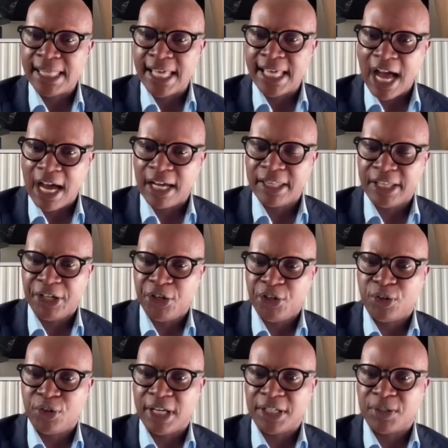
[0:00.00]
The other
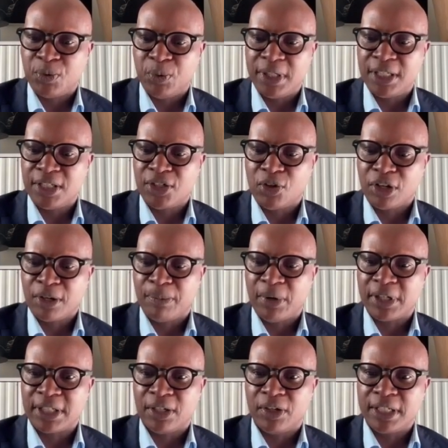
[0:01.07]
issue that we didn't talk
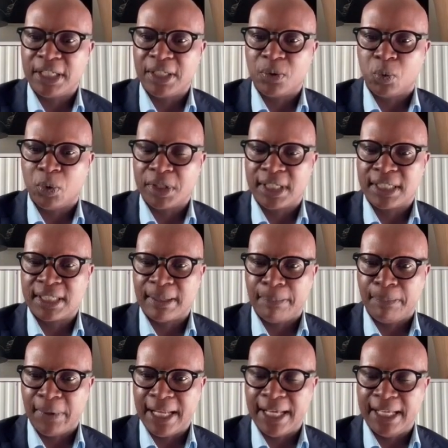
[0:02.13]
about a lot is water
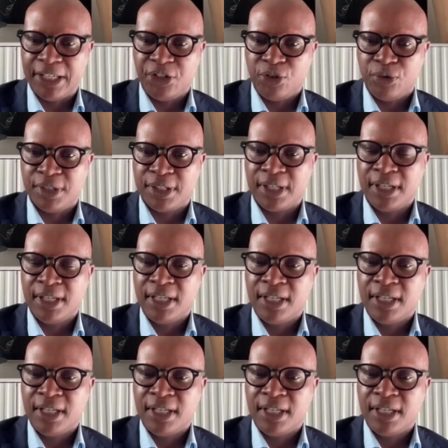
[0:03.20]
supply issues.